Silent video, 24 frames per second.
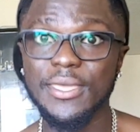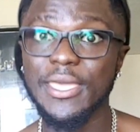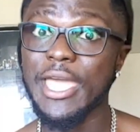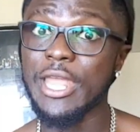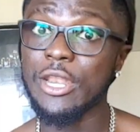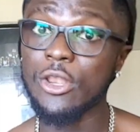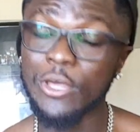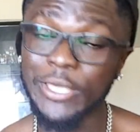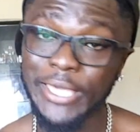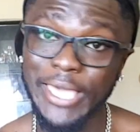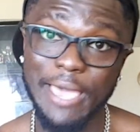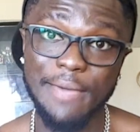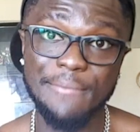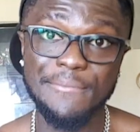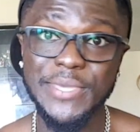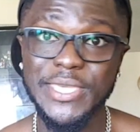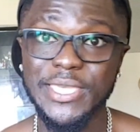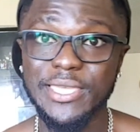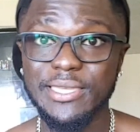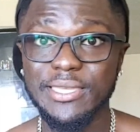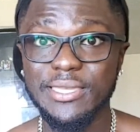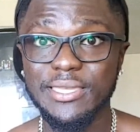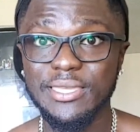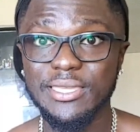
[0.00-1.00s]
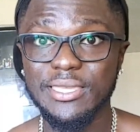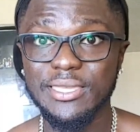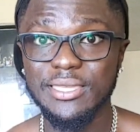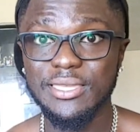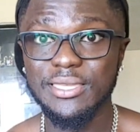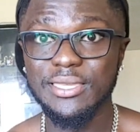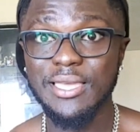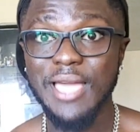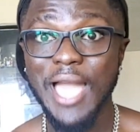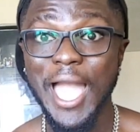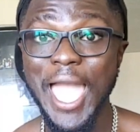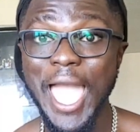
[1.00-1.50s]
And look at me.
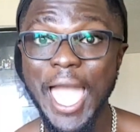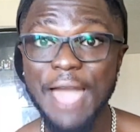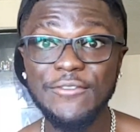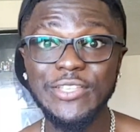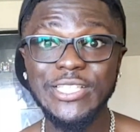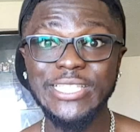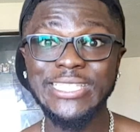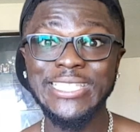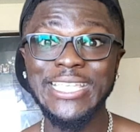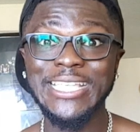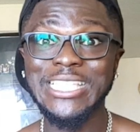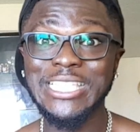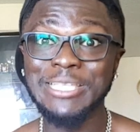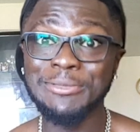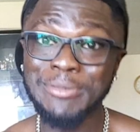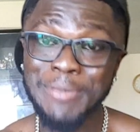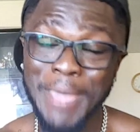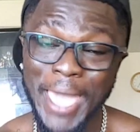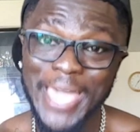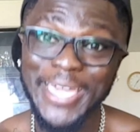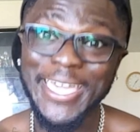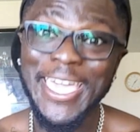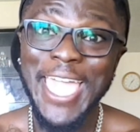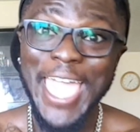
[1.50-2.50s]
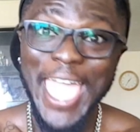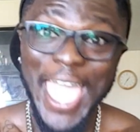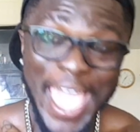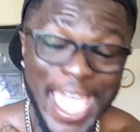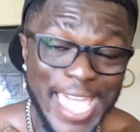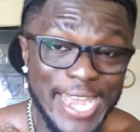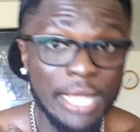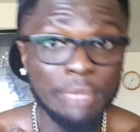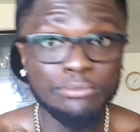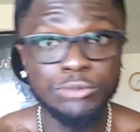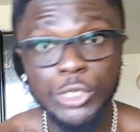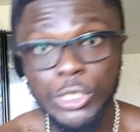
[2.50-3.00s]
I have a six pack
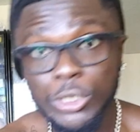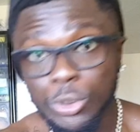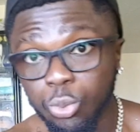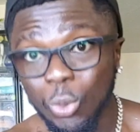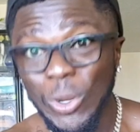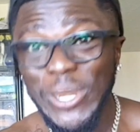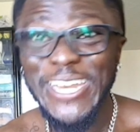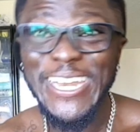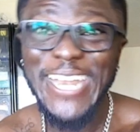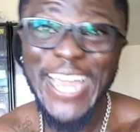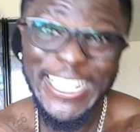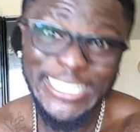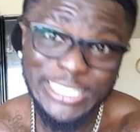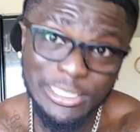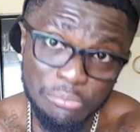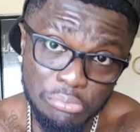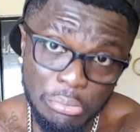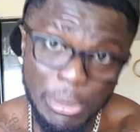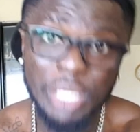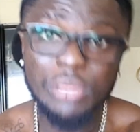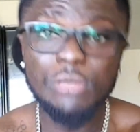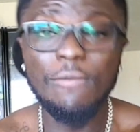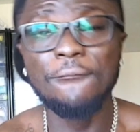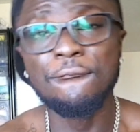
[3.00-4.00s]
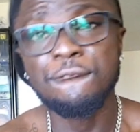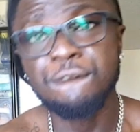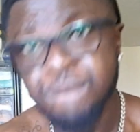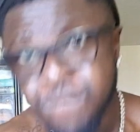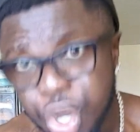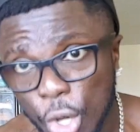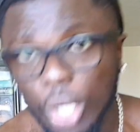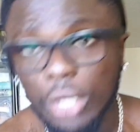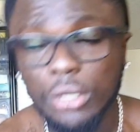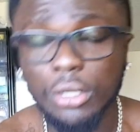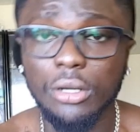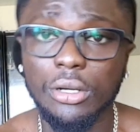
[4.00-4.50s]
and I'm shredded as a
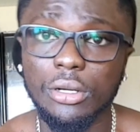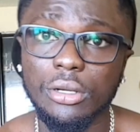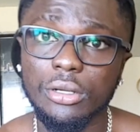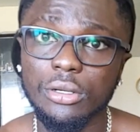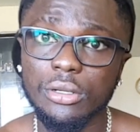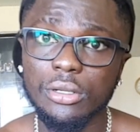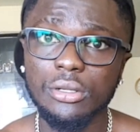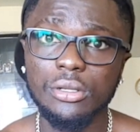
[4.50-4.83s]
motherfucker.